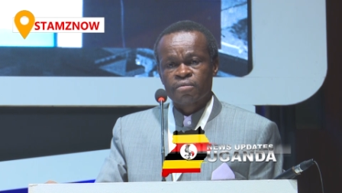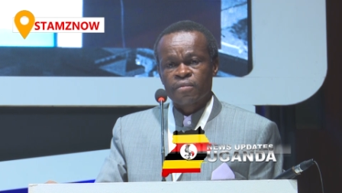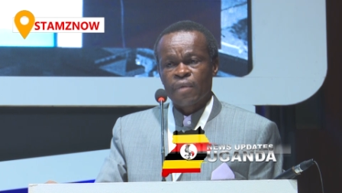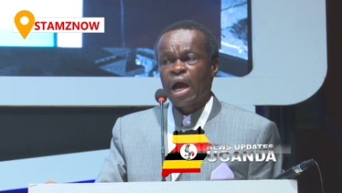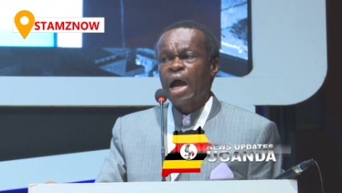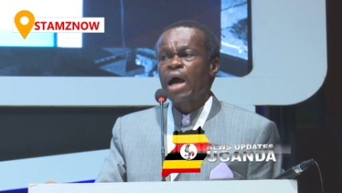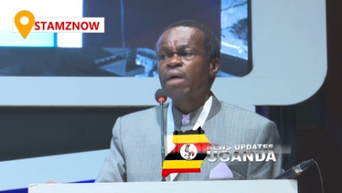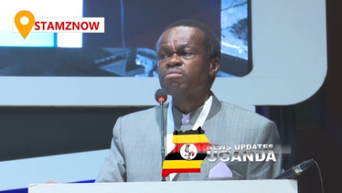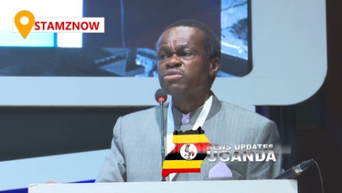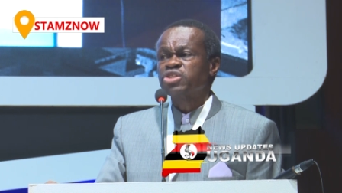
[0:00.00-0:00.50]

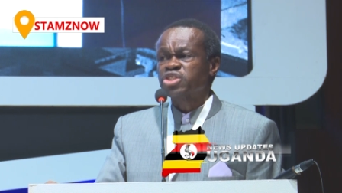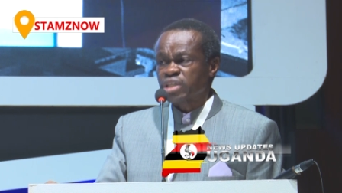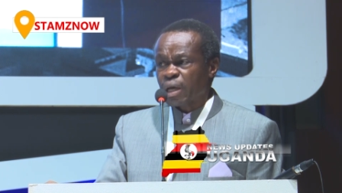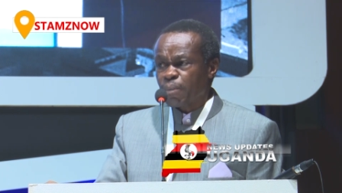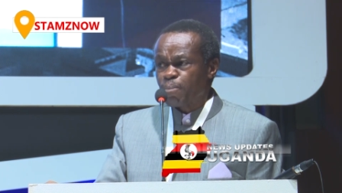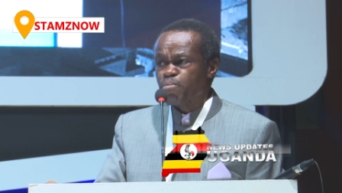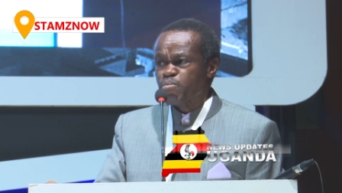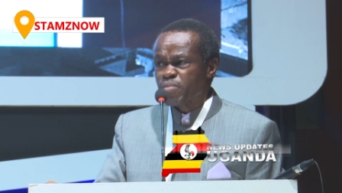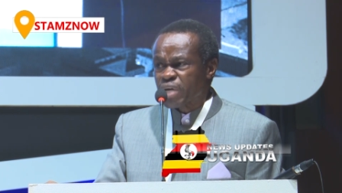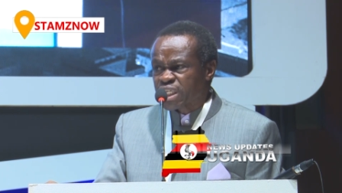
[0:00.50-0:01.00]
I'm
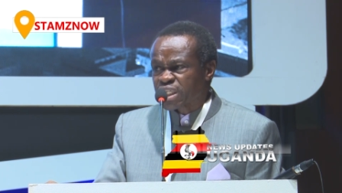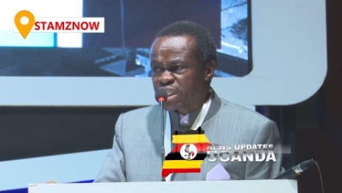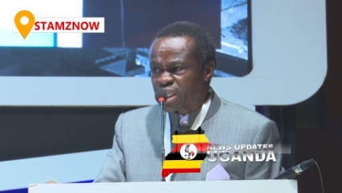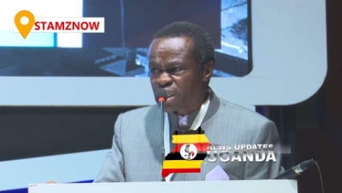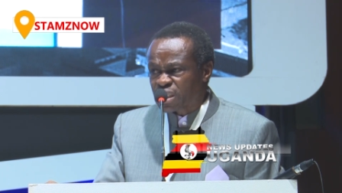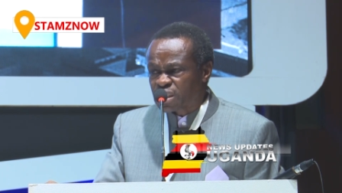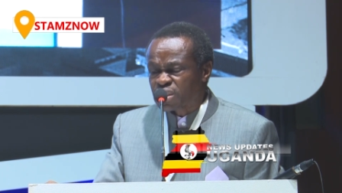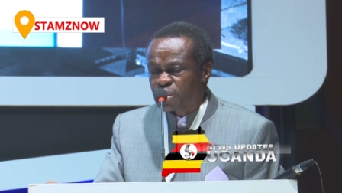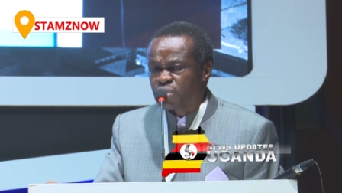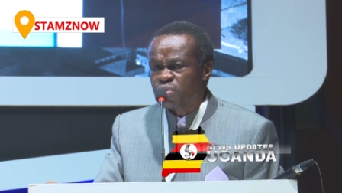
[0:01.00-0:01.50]

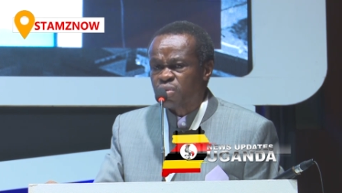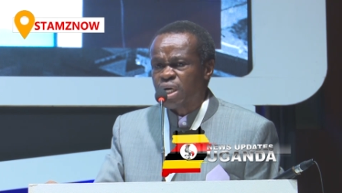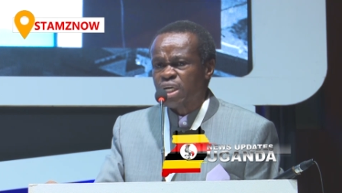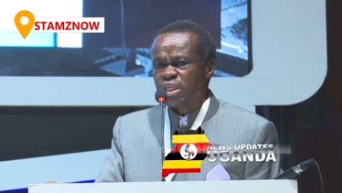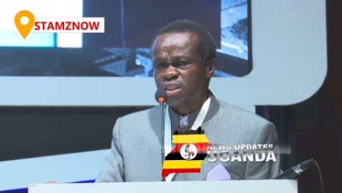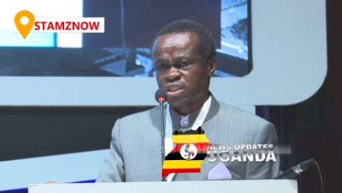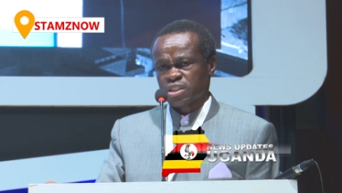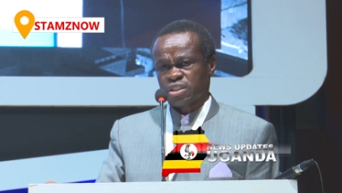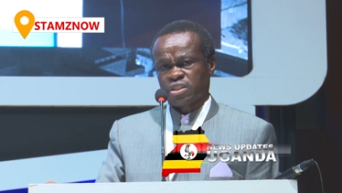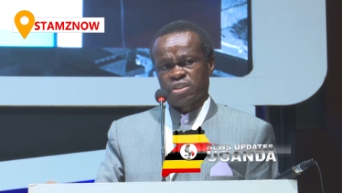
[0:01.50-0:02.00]
submitting to
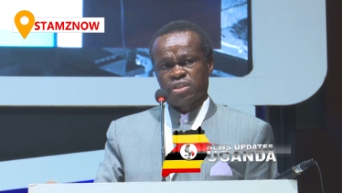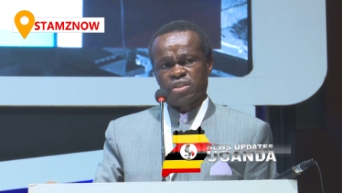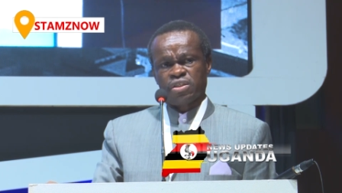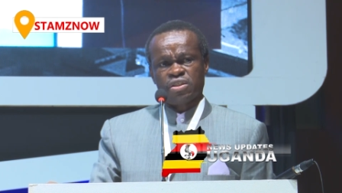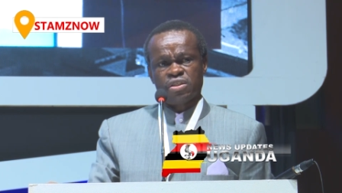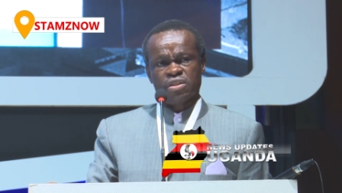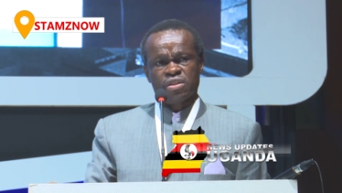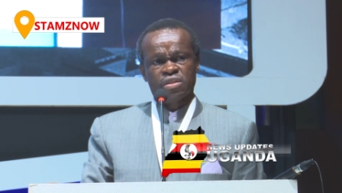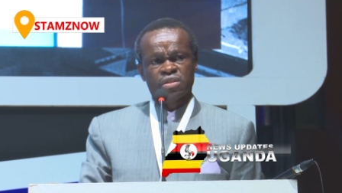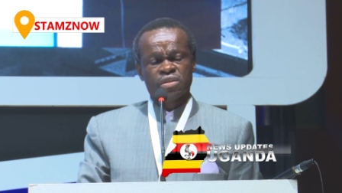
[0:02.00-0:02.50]

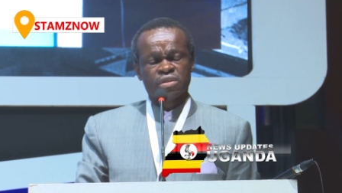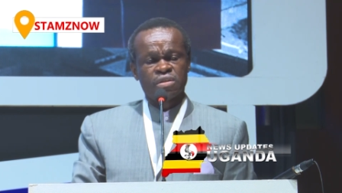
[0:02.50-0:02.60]
us